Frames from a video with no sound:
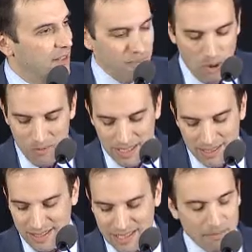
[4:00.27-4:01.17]
the
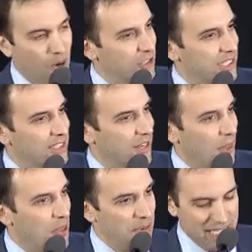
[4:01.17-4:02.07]
moment, his emotions
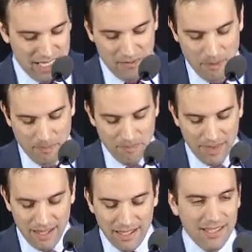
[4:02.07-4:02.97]
got the best of him.
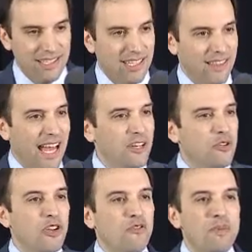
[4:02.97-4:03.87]
That
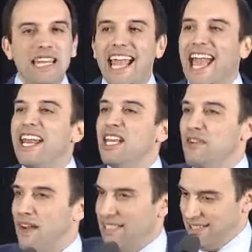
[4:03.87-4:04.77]
could have been any
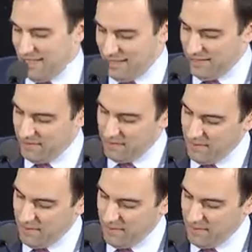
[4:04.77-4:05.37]
of us.